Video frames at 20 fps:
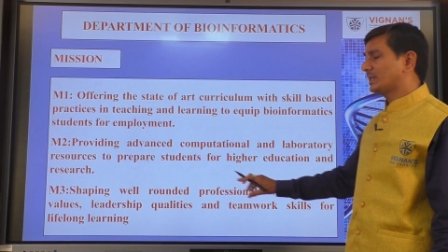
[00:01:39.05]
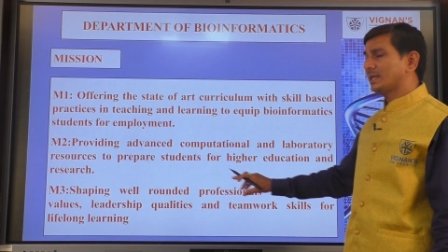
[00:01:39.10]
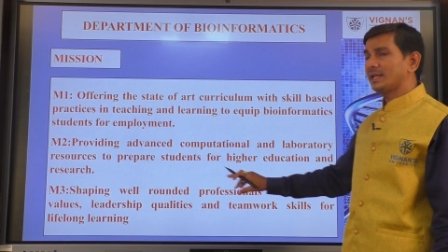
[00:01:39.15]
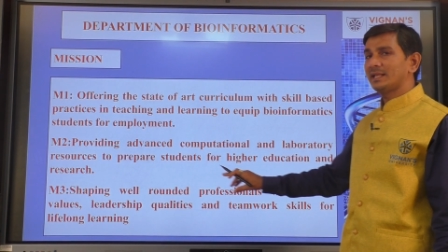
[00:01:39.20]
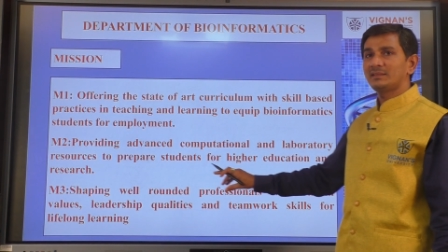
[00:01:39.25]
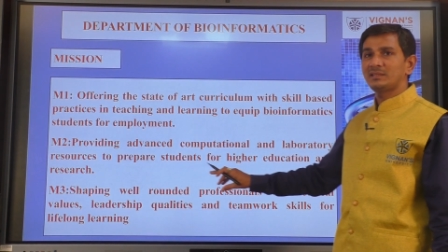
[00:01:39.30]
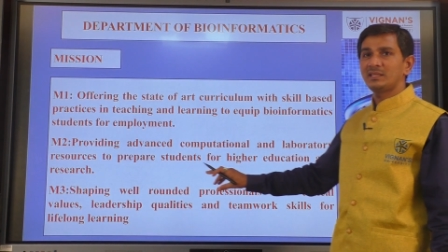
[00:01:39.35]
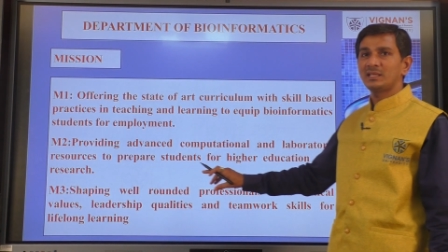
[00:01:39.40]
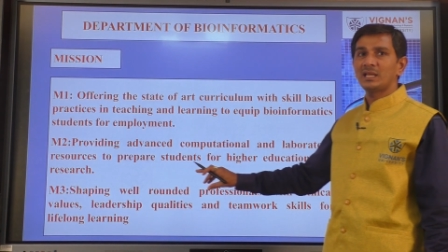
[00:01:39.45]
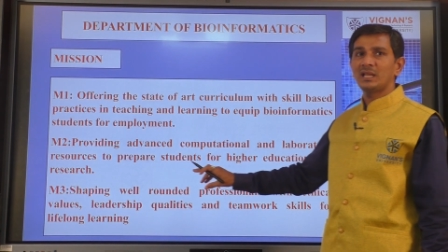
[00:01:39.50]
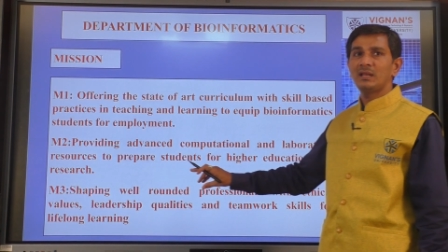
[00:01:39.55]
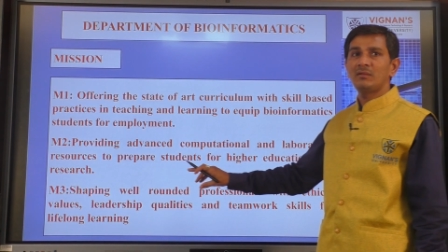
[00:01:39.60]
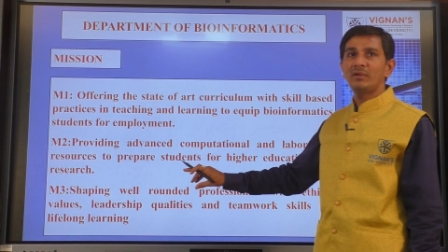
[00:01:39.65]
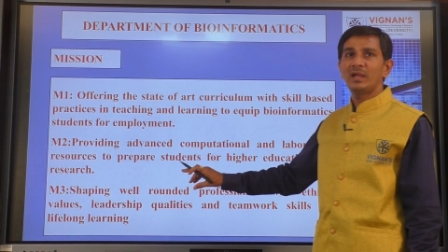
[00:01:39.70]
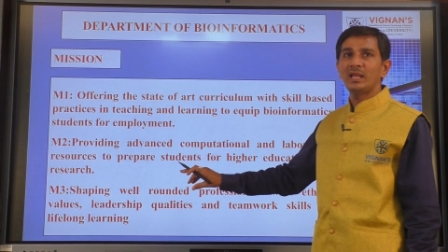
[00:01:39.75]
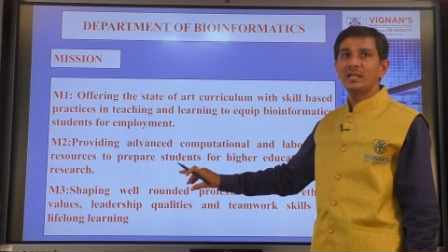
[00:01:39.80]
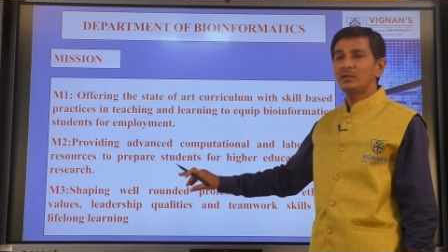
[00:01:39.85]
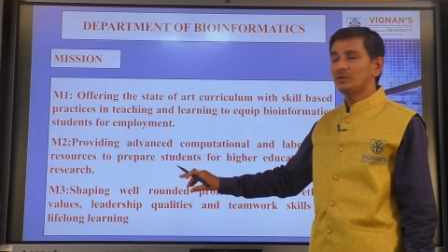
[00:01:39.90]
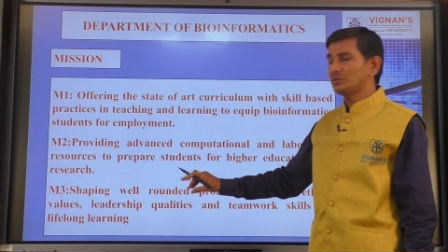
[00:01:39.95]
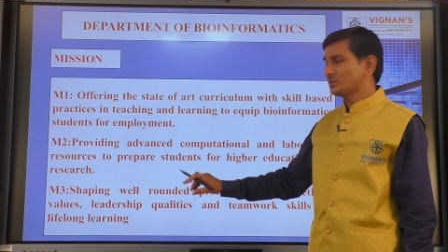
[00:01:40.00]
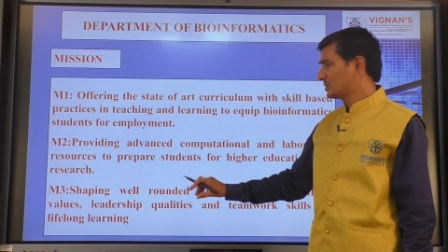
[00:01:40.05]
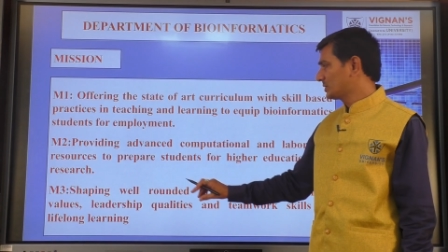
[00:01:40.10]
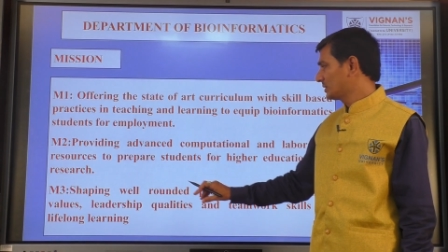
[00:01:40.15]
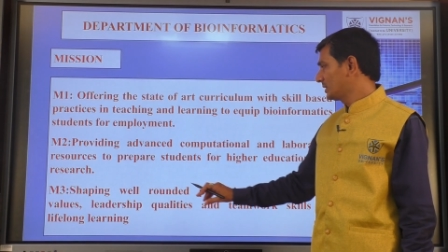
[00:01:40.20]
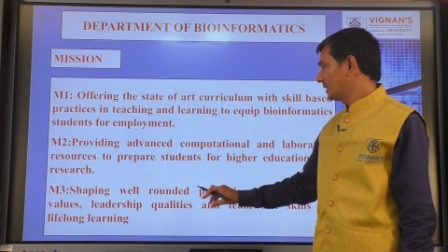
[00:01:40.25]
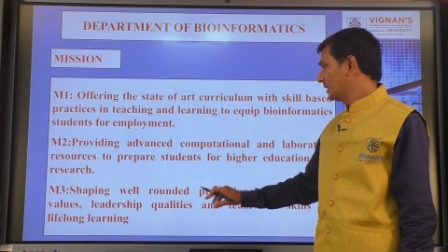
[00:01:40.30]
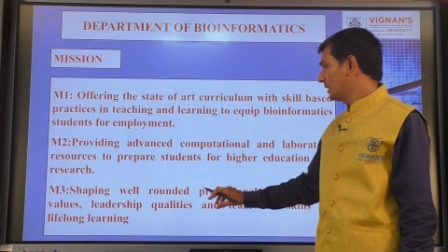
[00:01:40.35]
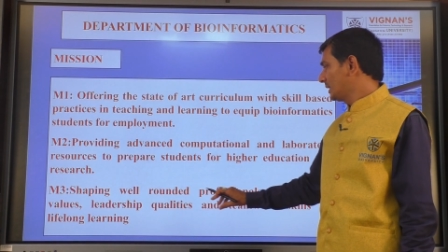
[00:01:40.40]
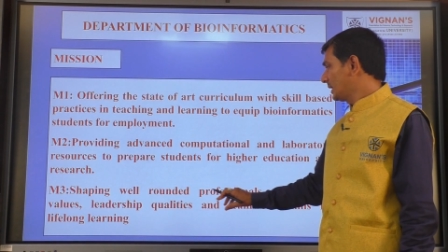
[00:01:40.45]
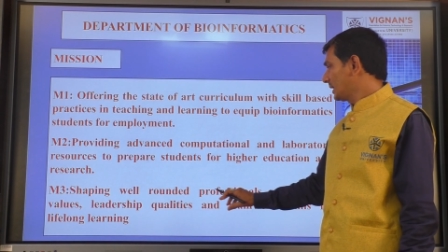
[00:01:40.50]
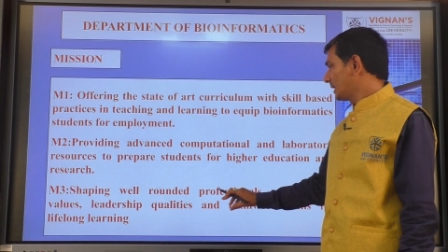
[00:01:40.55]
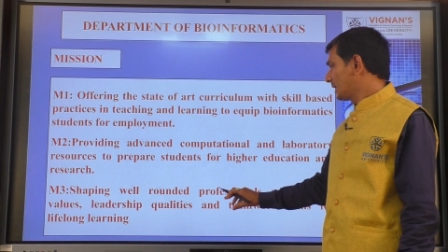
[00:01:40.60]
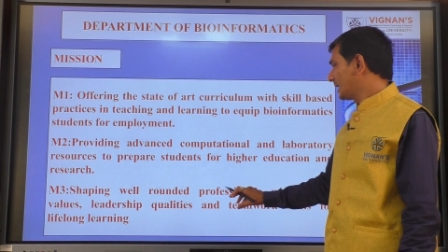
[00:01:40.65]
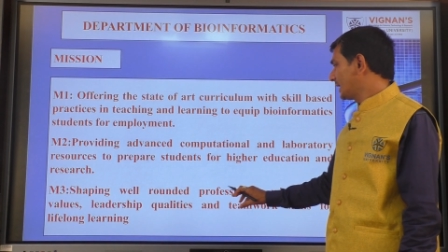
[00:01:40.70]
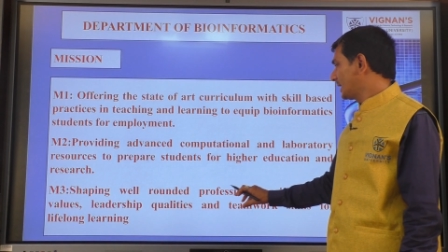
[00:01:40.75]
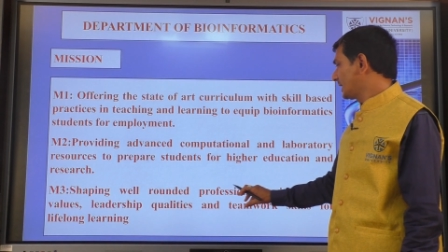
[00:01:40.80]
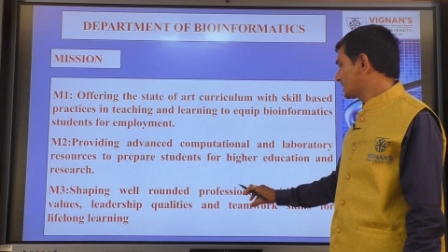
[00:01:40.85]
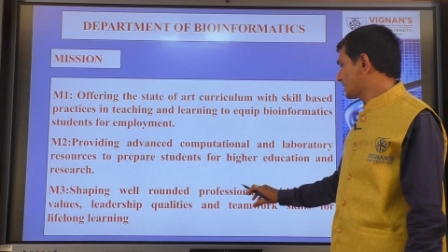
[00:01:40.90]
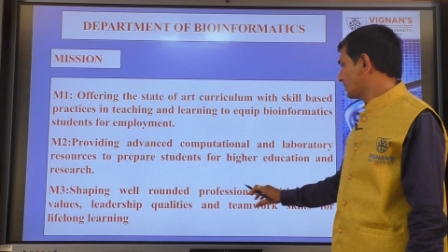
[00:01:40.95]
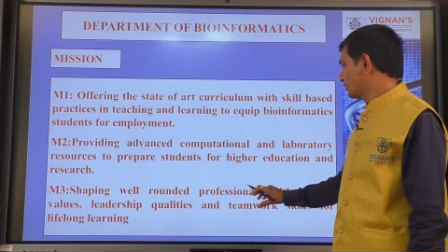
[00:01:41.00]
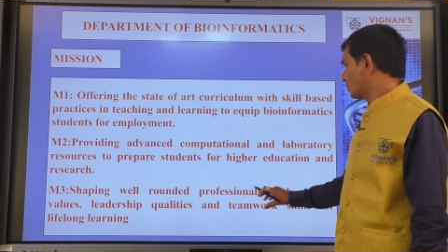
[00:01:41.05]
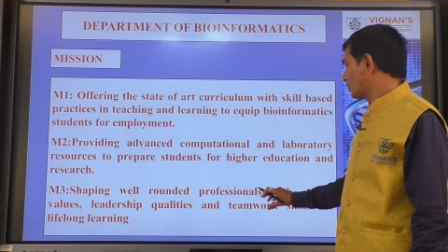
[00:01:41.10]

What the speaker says: ethical values, leadership